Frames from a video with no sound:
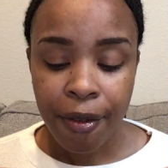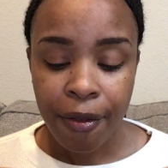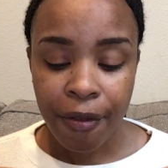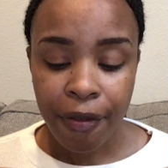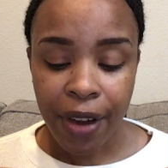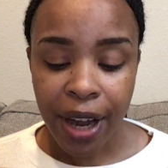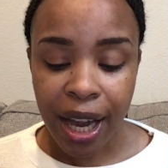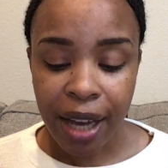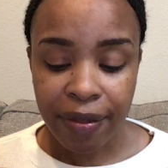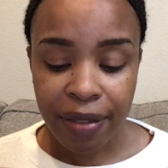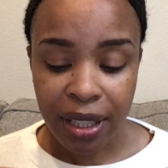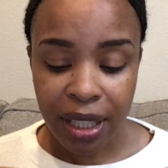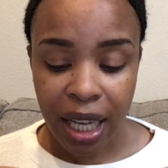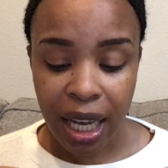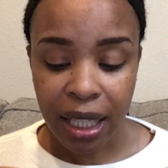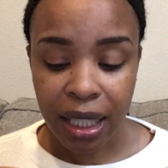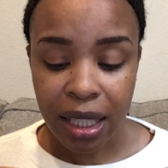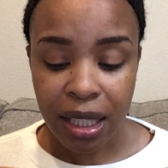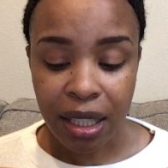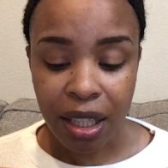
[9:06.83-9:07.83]
5
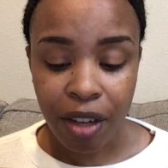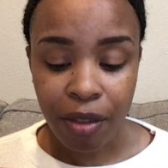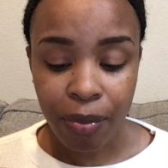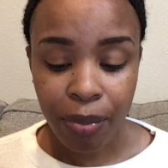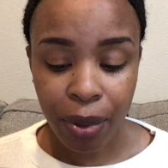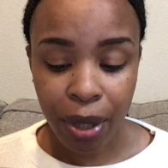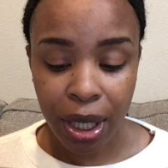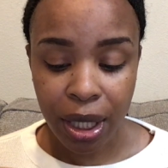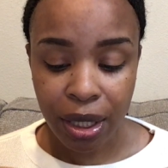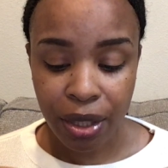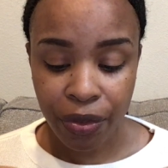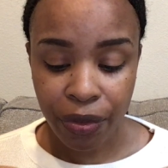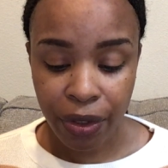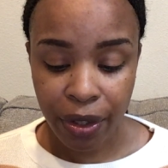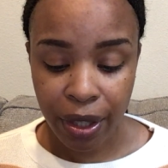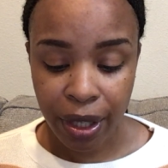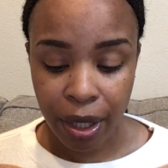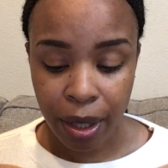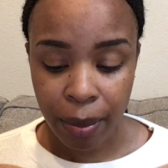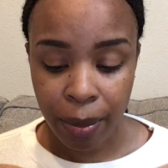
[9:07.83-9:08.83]
sockets of bronze for
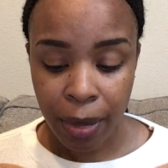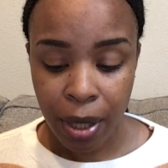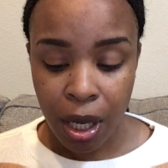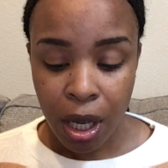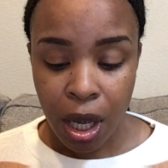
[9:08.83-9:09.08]
them.